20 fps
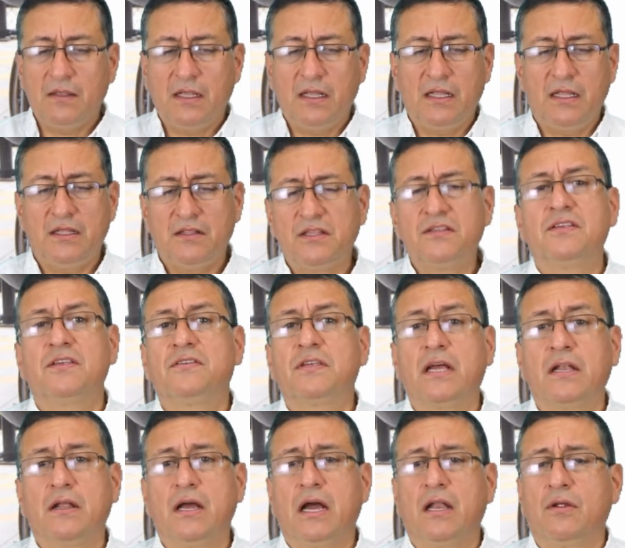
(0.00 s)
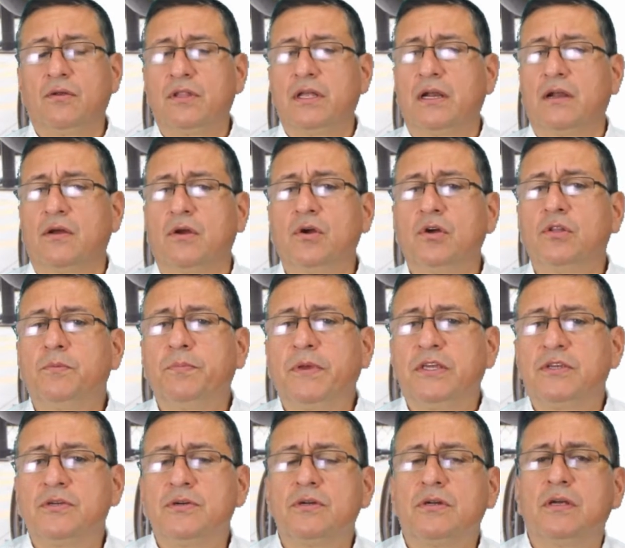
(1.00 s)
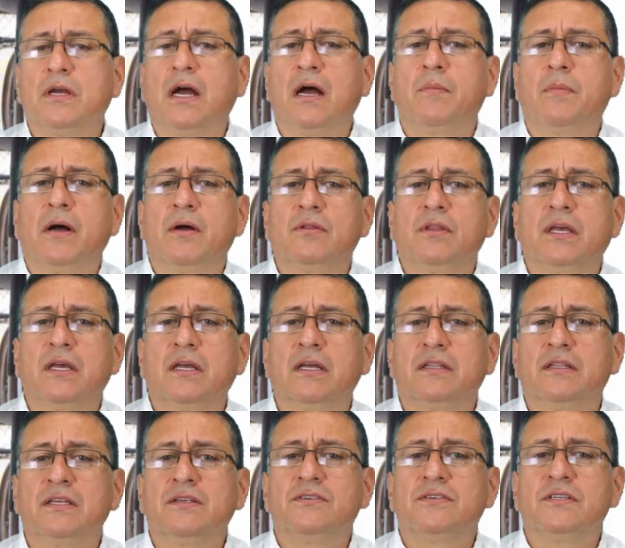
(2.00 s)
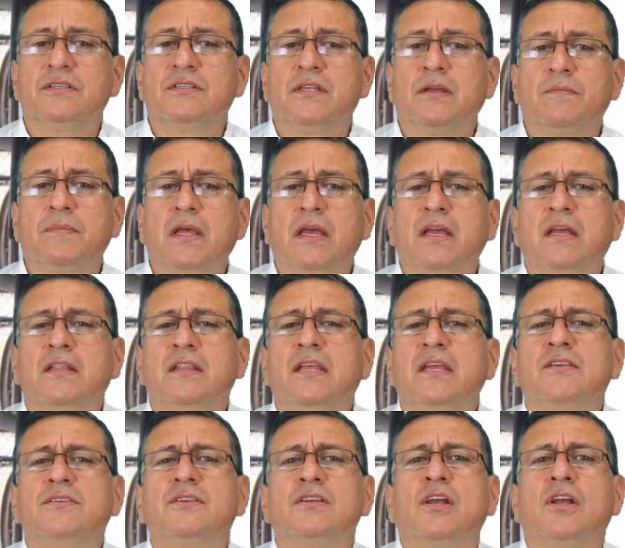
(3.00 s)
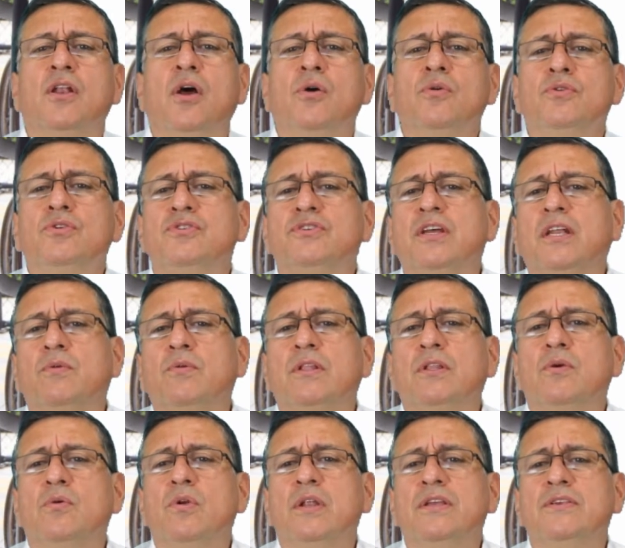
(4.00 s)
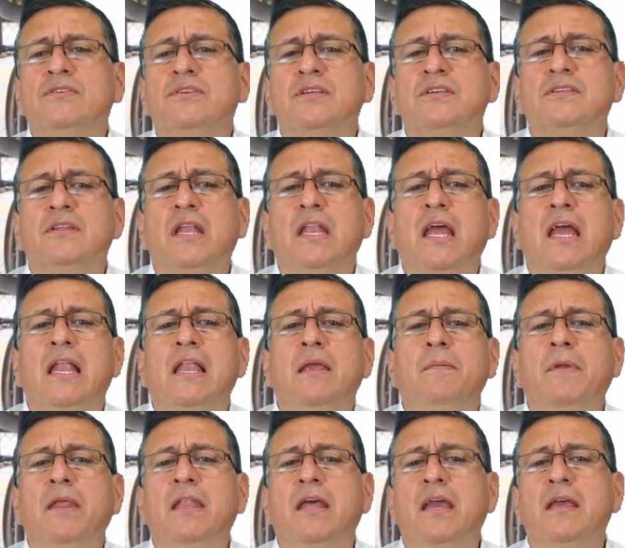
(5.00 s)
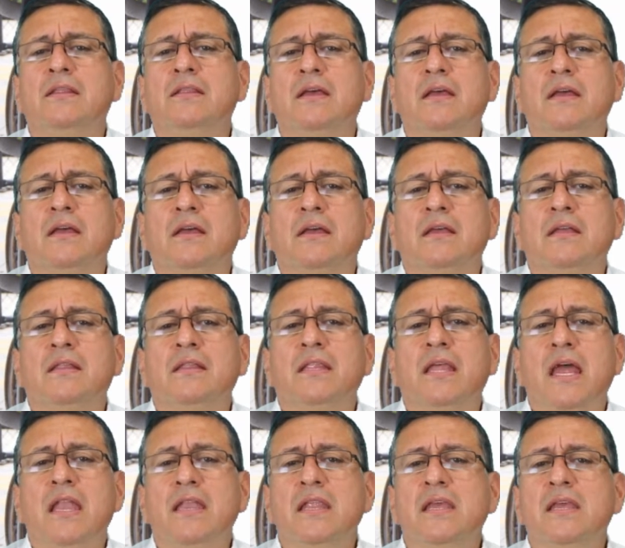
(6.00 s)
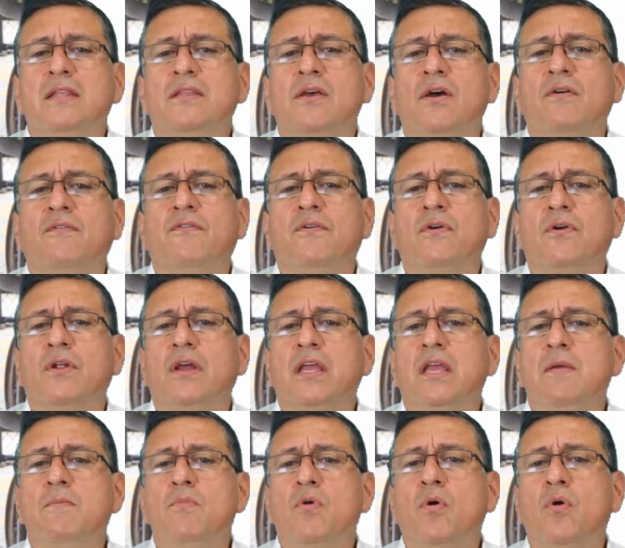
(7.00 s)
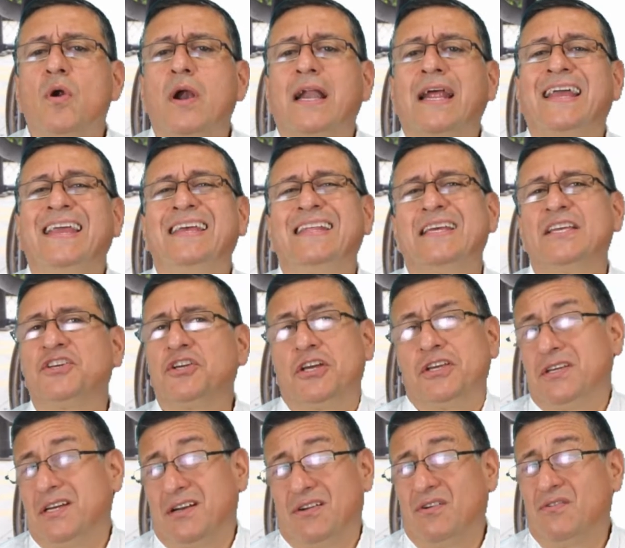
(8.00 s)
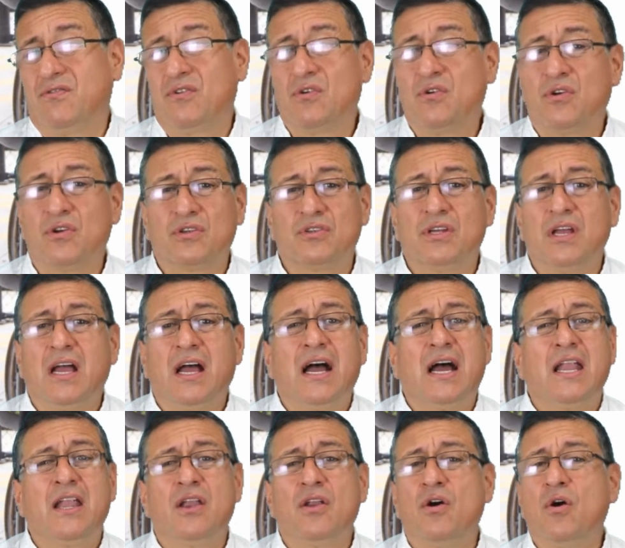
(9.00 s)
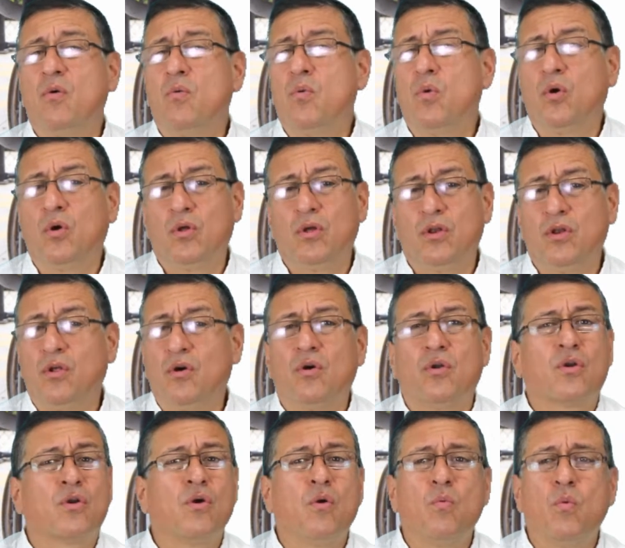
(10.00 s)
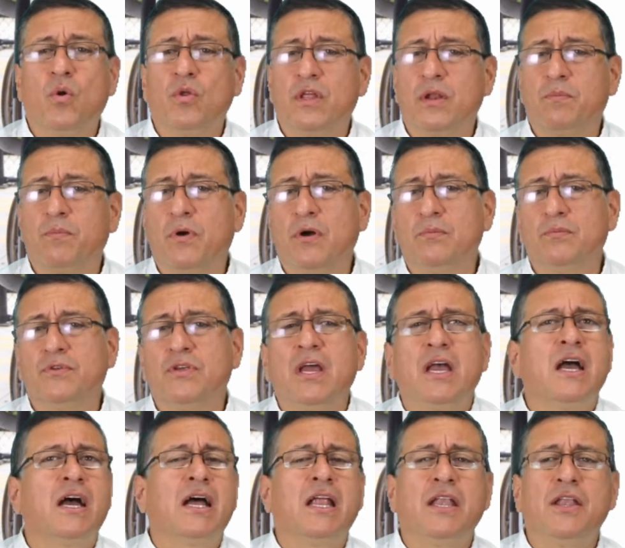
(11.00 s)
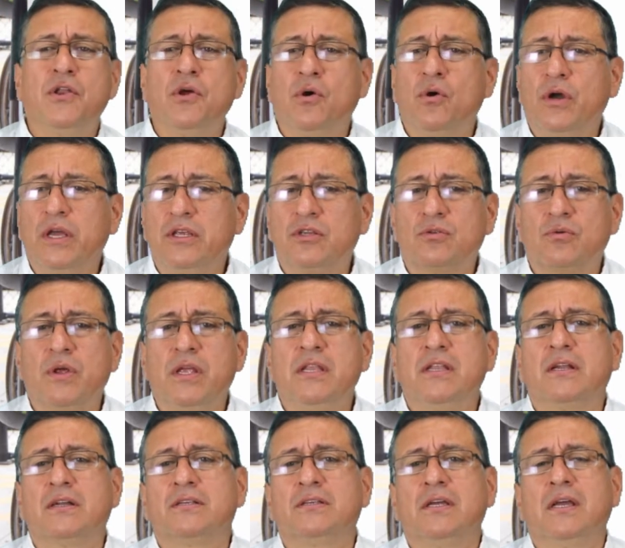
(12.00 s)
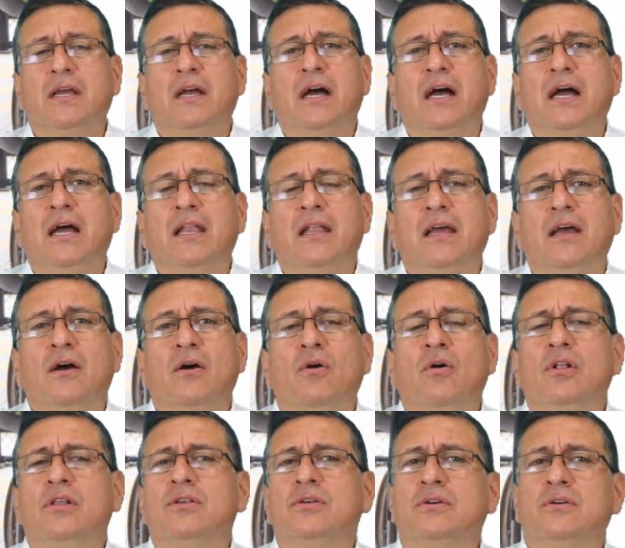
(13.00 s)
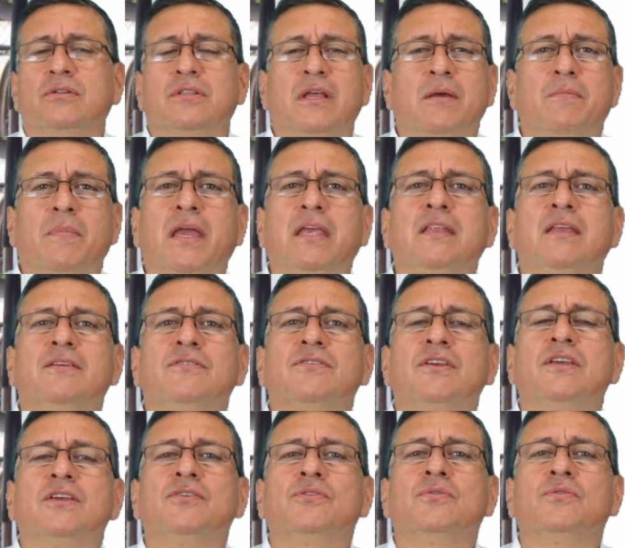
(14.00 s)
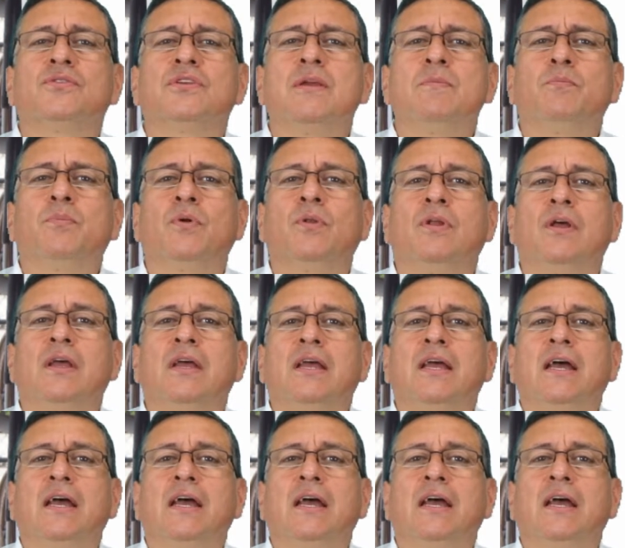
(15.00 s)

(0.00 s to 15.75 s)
Uh, this is an, another good picture about uh, this system. This closed circuit cooling system eliminate the need for inboard heat exchanger, of course, and no, no raw water pumps and no strainers. And uh, also the maintenance is too simple.